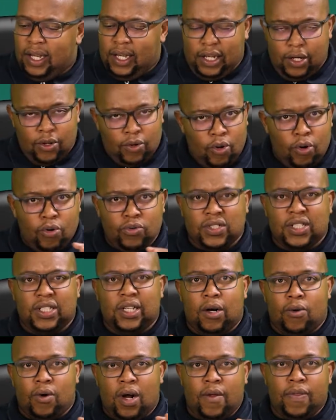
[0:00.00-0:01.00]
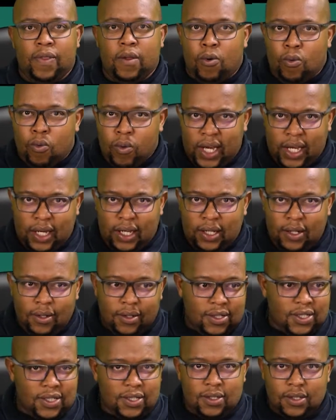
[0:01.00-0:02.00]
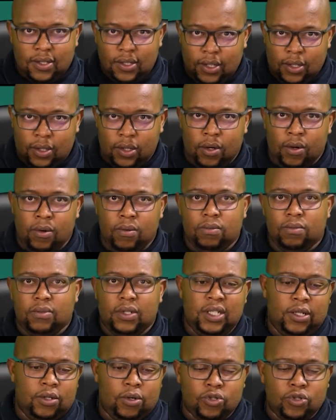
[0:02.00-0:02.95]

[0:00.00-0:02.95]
He rolls in around the wings. You know, he